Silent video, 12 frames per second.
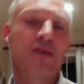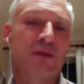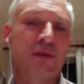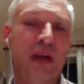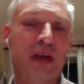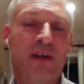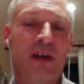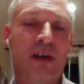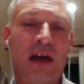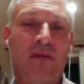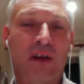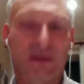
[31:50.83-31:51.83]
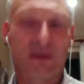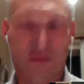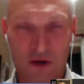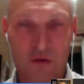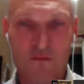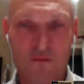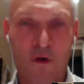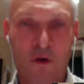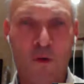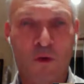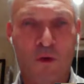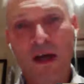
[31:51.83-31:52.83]
you have to have it
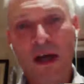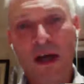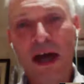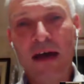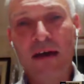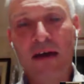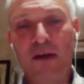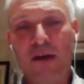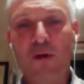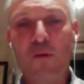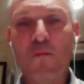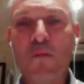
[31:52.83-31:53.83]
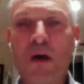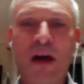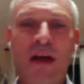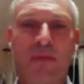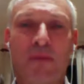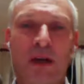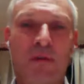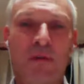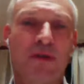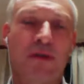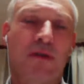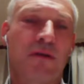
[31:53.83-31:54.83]
unfold. You might be able
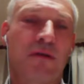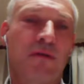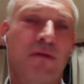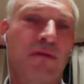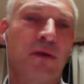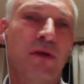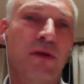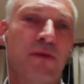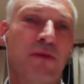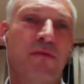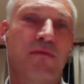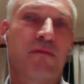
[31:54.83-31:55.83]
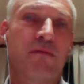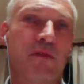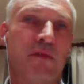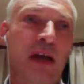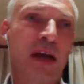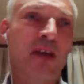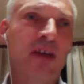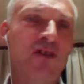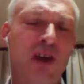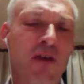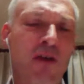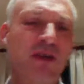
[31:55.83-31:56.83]
to, with a next
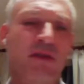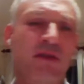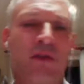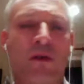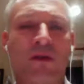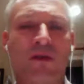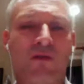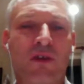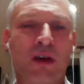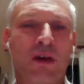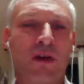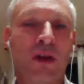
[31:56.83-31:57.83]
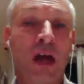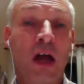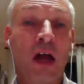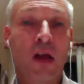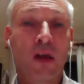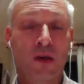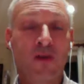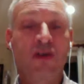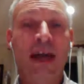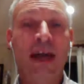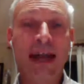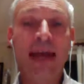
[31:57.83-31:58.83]
generation of launch vehicle, launch
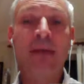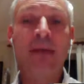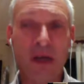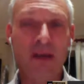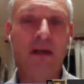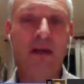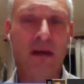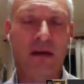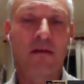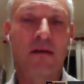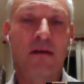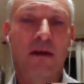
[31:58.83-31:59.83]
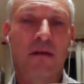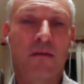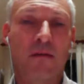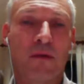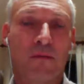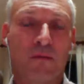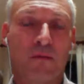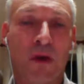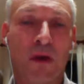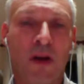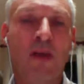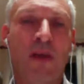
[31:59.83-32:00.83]
an 8-meter
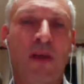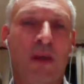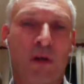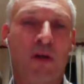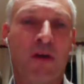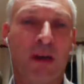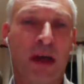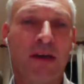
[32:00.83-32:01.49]
monolithic mirror. That is